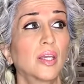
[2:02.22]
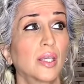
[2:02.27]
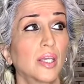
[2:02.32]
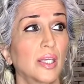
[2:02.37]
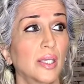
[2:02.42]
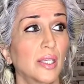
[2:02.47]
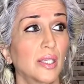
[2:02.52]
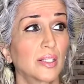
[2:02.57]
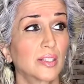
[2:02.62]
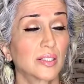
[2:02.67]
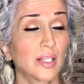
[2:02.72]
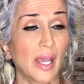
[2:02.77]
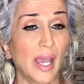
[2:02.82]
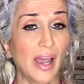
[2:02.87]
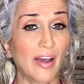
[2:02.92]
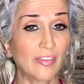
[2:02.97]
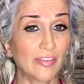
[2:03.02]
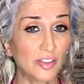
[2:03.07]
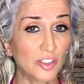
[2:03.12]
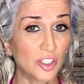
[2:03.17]
is the
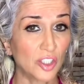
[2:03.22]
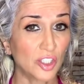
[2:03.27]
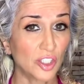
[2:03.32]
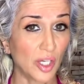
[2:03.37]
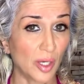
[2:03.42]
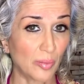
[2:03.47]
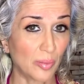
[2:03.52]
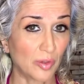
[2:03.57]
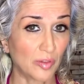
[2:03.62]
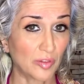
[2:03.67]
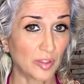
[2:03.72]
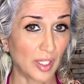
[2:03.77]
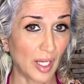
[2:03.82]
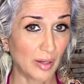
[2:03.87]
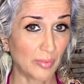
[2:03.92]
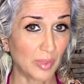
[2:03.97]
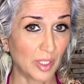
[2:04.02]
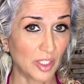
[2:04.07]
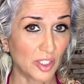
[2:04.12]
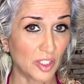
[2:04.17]
Apogee shampoo for
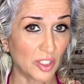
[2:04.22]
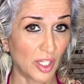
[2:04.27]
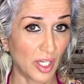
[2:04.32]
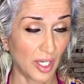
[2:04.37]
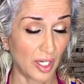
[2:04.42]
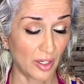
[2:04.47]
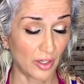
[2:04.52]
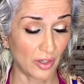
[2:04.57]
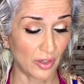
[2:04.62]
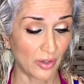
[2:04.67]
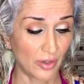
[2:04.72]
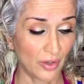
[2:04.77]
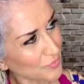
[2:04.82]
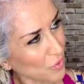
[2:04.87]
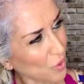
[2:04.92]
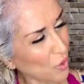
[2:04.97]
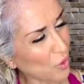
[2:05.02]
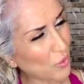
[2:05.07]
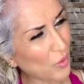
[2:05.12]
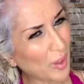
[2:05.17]
damaged hair.
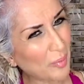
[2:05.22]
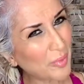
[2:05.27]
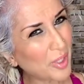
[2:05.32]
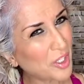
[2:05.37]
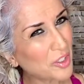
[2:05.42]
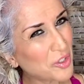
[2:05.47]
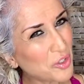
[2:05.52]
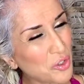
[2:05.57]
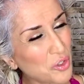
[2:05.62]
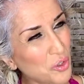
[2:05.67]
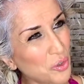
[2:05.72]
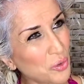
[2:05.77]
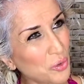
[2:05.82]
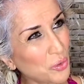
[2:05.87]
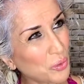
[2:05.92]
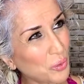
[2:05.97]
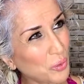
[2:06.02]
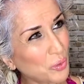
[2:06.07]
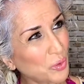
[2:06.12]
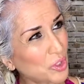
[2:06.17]
Although I'm not
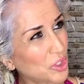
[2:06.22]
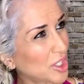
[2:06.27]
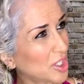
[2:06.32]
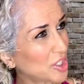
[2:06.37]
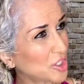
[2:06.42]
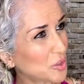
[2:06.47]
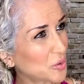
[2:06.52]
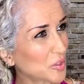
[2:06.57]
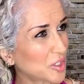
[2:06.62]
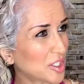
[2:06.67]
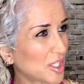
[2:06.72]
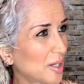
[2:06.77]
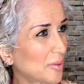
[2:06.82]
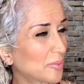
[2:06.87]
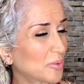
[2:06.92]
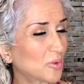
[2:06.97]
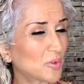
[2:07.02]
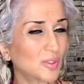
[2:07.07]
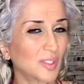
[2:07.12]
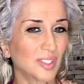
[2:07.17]
too judgy with
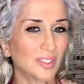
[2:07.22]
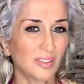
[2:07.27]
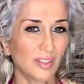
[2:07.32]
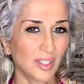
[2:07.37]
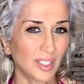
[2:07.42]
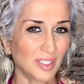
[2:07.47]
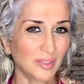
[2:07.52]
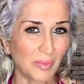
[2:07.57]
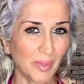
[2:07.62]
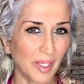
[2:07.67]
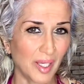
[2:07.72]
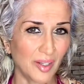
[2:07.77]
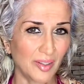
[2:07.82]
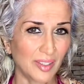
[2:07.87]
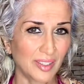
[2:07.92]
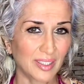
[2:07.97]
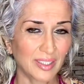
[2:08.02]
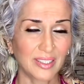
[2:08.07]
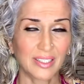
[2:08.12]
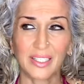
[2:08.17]
shampoos, as long as my hair is
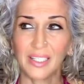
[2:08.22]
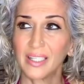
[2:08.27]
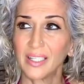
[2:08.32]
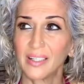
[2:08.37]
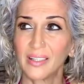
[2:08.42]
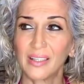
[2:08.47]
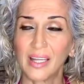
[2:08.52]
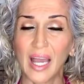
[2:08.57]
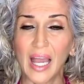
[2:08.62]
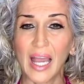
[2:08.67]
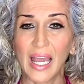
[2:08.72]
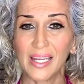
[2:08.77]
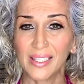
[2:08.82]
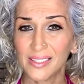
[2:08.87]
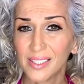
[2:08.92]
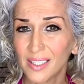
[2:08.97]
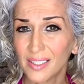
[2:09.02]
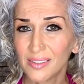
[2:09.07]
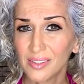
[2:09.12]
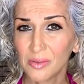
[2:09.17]
clean, I
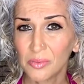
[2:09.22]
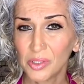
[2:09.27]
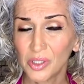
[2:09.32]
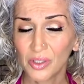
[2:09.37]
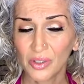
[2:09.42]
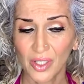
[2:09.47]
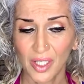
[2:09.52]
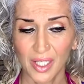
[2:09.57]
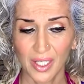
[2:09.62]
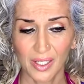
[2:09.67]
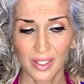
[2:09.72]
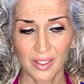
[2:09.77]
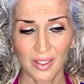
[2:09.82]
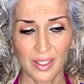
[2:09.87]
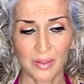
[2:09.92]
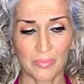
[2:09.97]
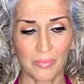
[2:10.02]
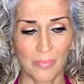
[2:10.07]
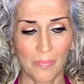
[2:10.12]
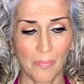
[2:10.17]
tend to be okay.
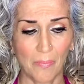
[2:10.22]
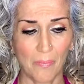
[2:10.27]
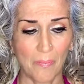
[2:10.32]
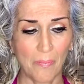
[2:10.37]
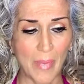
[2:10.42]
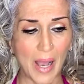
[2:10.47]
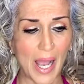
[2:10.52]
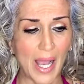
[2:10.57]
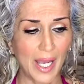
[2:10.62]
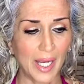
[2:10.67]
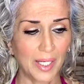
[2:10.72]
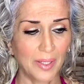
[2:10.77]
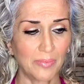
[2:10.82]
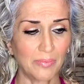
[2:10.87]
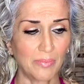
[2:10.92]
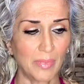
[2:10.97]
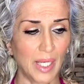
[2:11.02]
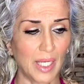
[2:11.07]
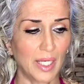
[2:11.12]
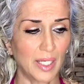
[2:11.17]
My
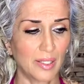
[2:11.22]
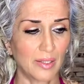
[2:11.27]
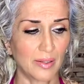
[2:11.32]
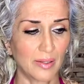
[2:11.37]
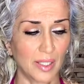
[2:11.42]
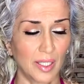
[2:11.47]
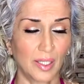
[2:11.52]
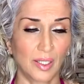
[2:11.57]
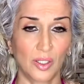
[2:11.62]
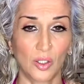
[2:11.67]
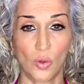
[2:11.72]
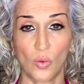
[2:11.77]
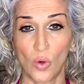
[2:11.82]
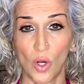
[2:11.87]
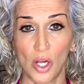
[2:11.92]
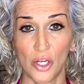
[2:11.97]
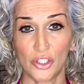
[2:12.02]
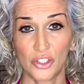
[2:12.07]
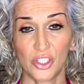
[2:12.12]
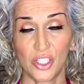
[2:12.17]
main thing in a
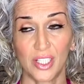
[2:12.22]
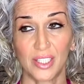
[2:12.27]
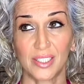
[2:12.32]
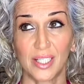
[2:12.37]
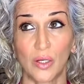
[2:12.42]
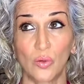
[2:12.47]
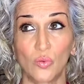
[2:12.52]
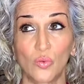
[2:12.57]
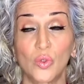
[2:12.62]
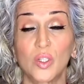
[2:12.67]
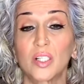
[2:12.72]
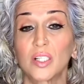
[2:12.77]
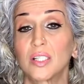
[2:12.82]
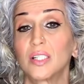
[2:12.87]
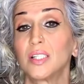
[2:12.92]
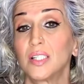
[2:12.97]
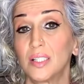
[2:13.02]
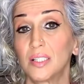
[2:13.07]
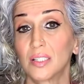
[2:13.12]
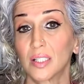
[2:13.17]
wash is I really
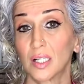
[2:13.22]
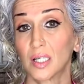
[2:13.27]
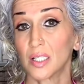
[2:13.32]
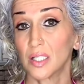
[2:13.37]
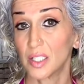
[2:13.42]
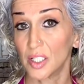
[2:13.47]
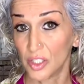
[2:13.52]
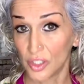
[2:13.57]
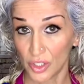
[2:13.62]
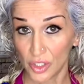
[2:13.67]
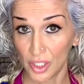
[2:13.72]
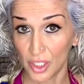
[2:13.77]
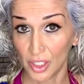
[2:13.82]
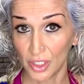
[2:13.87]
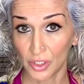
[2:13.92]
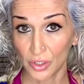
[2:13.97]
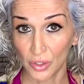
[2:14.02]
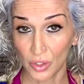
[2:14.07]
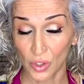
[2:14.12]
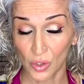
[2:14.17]
need the conditioning
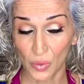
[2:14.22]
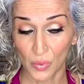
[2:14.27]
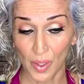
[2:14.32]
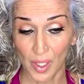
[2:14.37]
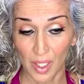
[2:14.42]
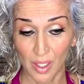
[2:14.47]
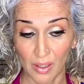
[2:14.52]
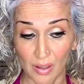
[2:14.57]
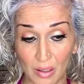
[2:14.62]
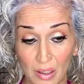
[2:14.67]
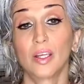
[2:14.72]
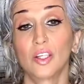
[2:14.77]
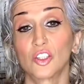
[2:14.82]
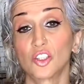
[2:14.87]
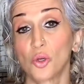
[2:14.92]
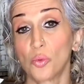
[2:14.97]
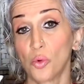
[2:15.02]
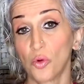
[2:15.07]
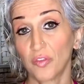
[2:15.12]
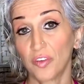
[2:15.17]
to go well. So
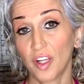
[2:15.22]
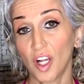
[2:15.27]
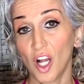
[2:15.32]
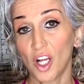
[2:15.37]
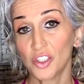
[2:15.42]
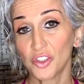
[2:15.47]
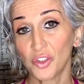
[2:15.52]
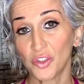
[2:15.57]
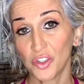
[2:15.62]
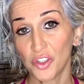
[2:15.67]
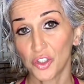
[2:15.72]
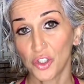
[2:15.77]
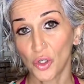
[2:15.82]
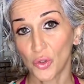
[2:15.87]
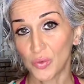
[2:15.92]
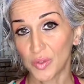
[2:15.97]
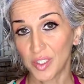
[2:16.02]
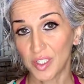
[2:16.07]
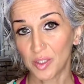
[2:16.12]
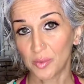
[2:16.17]
moving on to the Don't
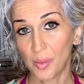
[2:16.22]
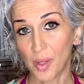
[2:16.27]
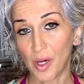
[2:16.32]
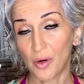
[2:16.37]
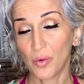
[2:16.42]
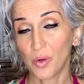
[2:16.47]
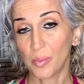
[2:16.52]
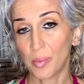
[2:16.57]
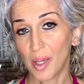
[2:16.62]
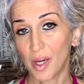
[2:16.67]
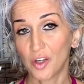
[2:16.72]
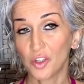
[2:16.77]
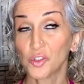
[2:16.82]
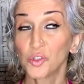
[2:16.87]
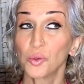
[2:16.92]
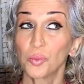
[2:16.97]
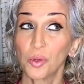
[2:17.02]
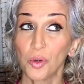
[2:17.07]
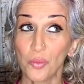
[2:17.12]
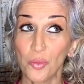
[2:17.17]
Despair Repair
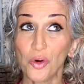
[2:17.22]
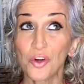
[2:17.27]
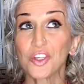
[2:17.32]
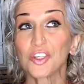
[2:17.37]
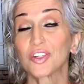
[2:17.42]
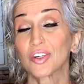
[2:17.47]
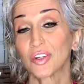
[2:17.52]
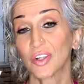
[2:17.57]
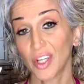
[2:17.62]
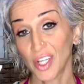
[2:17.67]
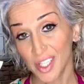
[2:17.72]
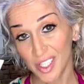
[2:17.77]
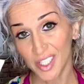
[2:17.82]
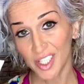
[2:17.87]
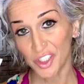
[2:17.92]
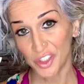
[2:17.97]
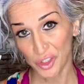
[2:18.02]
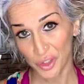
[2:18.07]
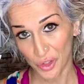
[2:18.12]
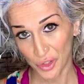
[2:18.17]
Super Moisture
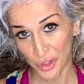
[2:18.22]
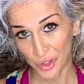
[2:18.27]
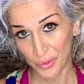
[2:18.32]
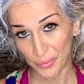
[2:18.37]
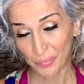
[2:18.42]
Conditioner.